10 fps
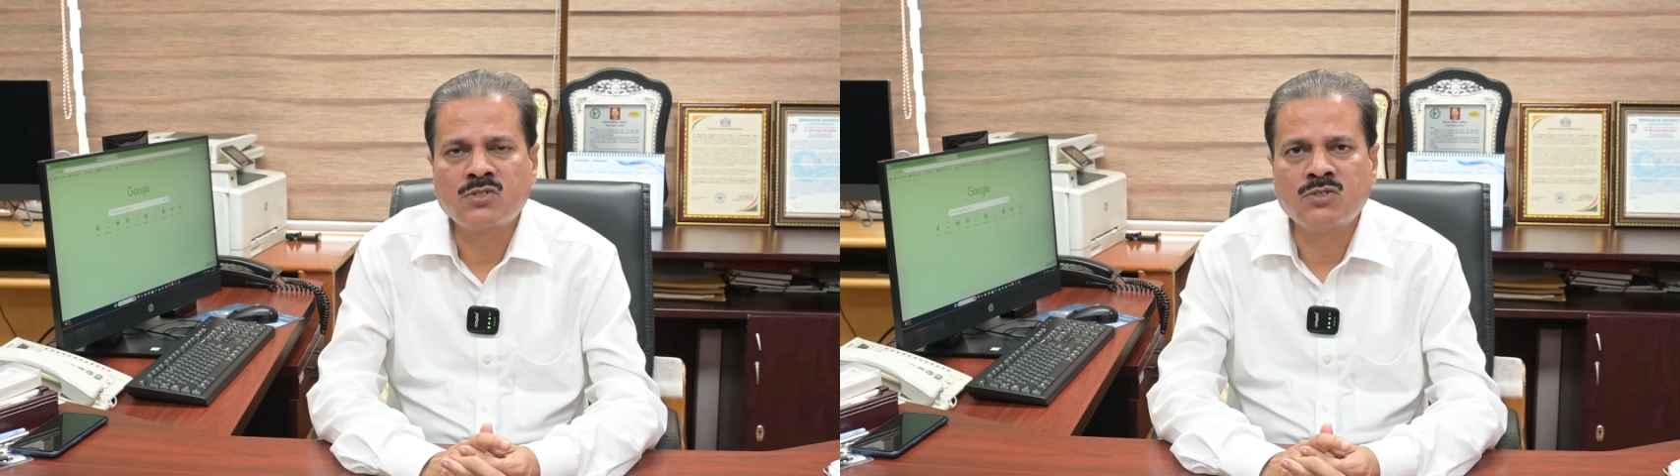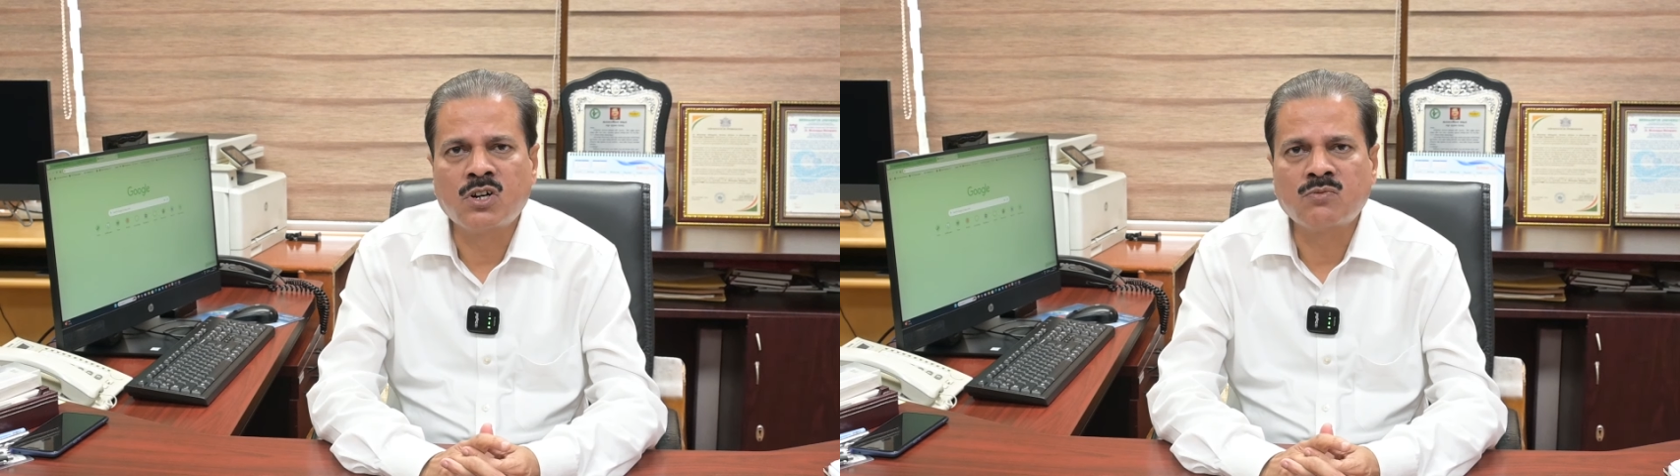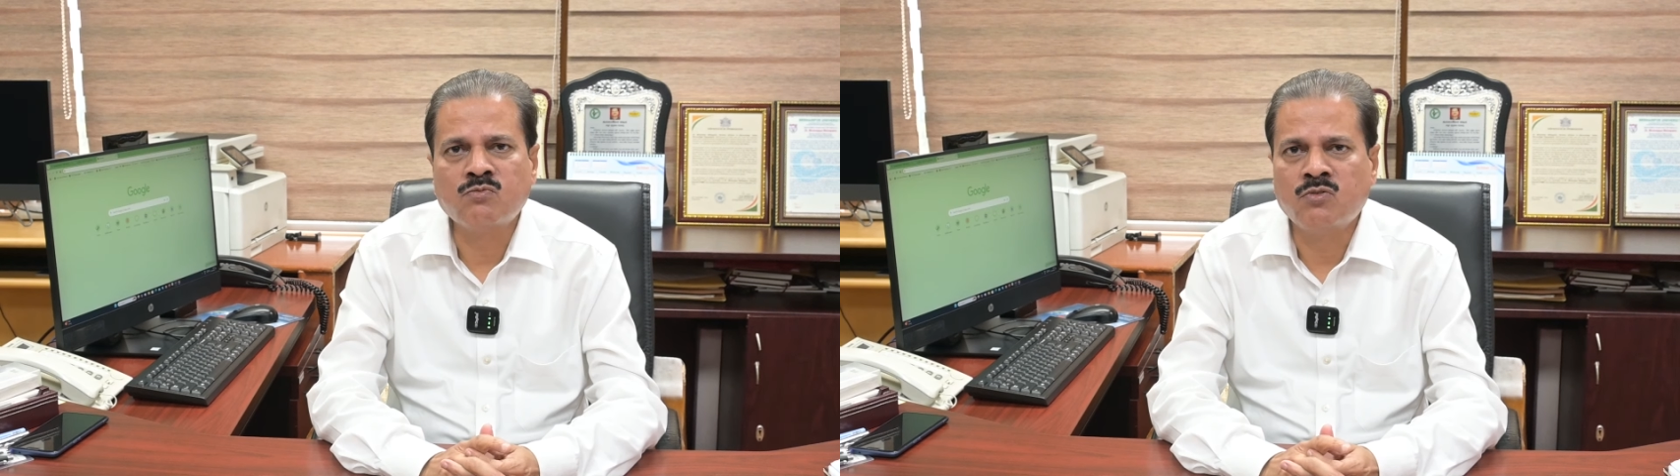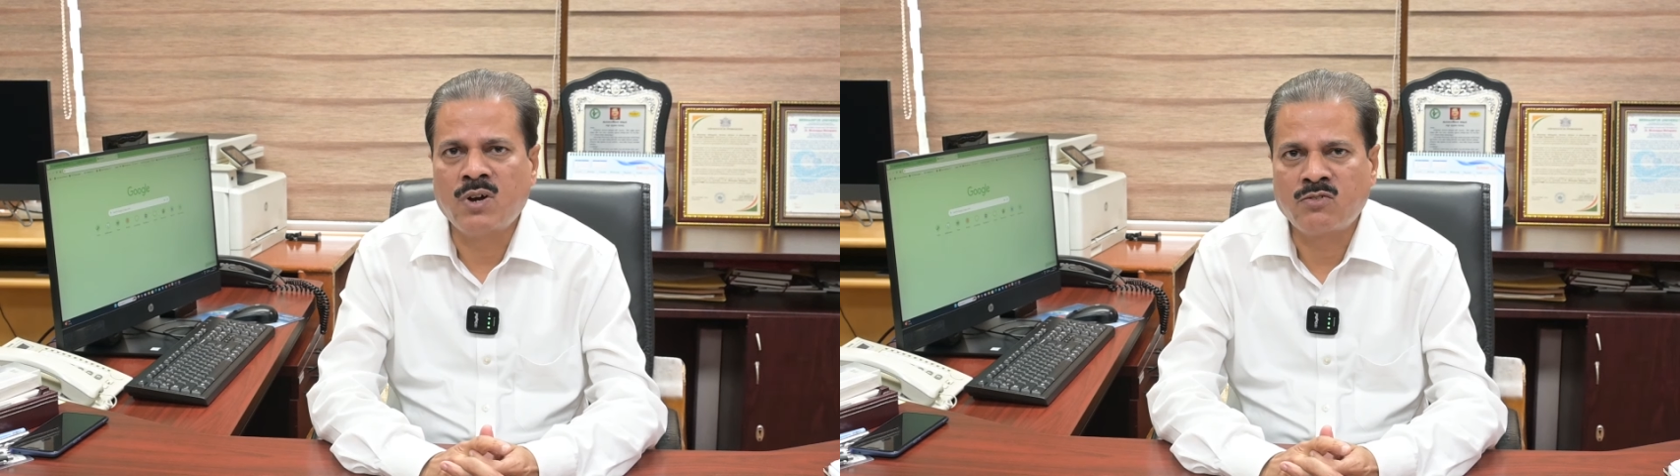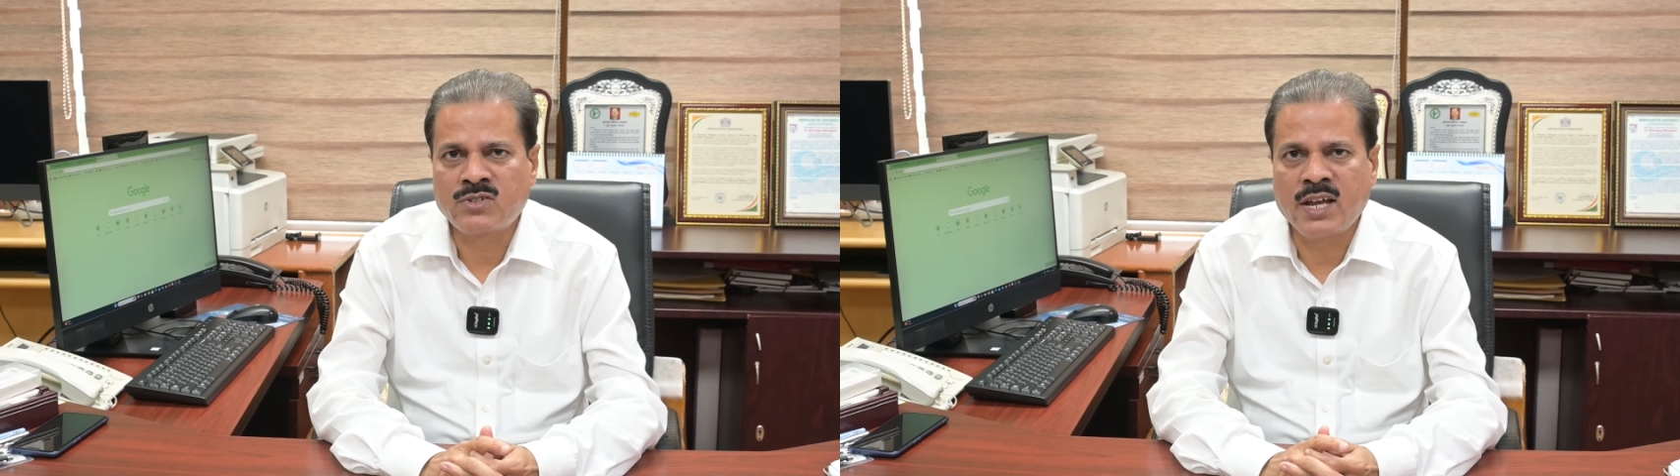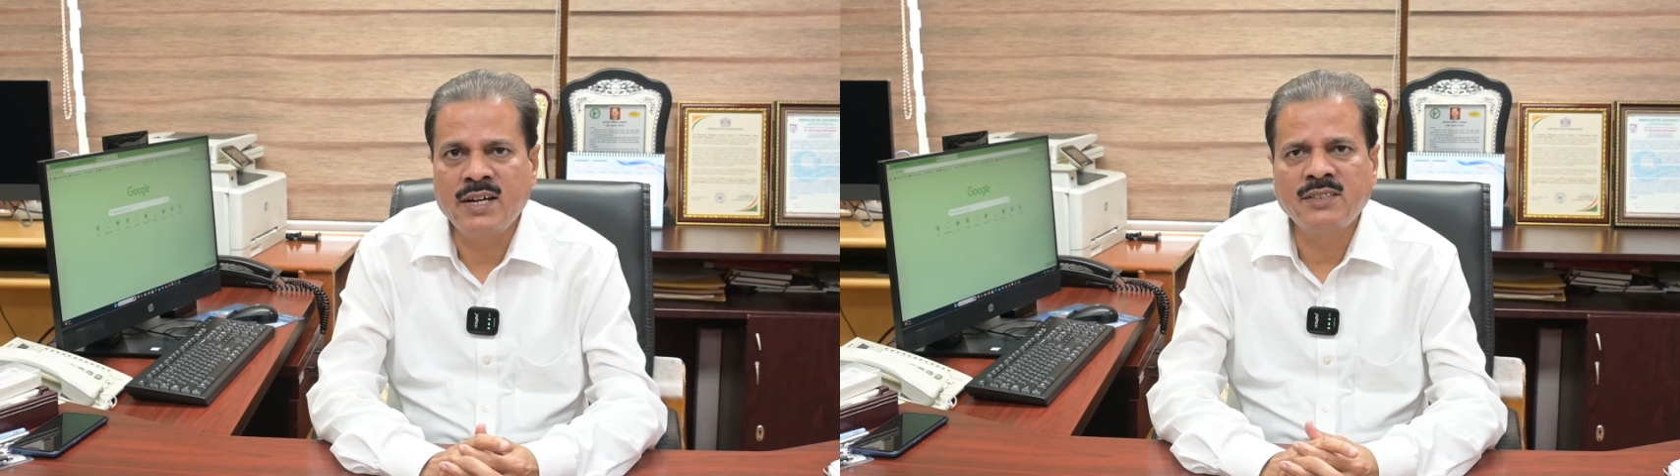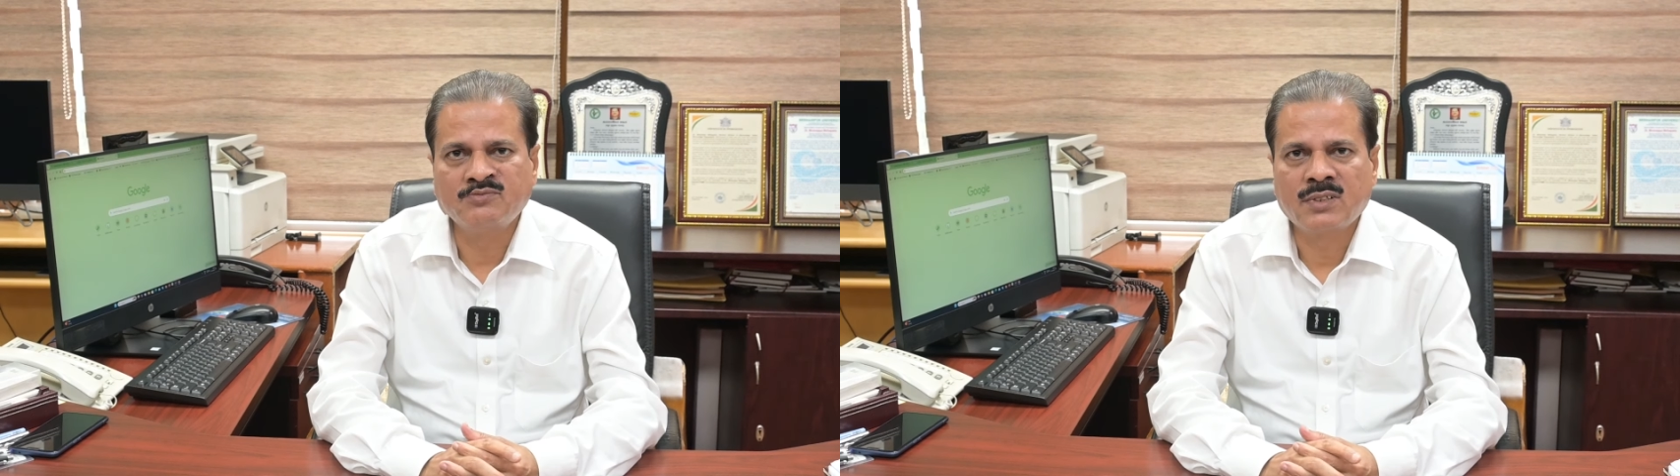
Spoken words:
should not move outside.